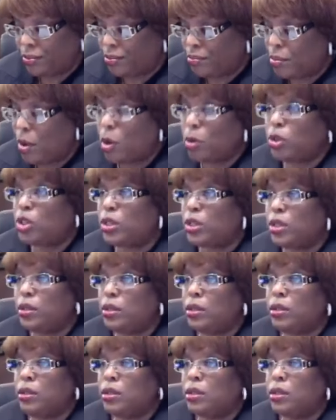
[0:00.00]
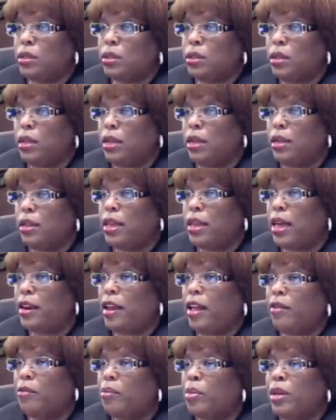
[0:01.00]
motions that
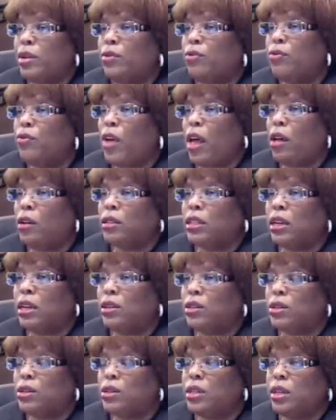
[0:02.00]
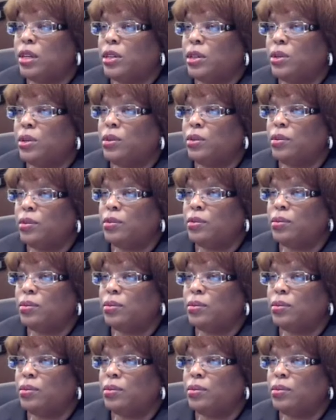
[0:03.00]
have been filed under seal?